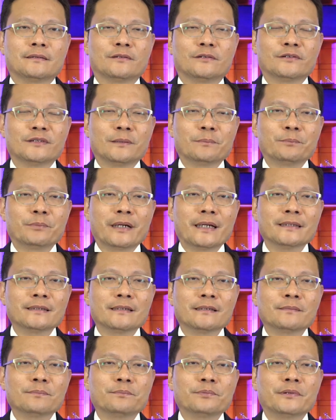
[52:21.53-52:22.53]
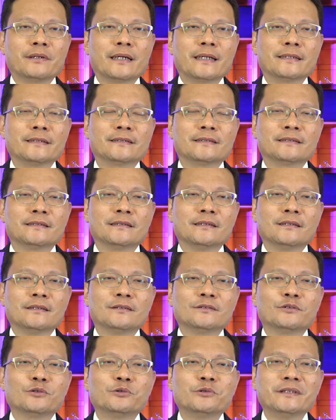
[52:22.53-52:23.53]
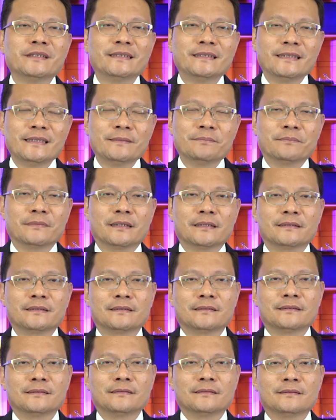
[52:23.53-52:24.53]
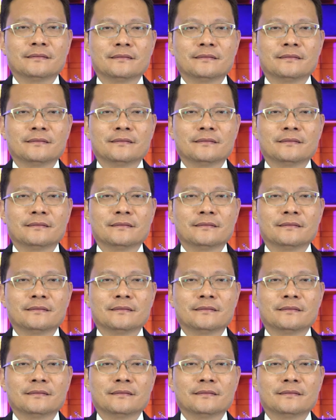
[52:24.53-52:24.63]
or the bridal price to redeem us.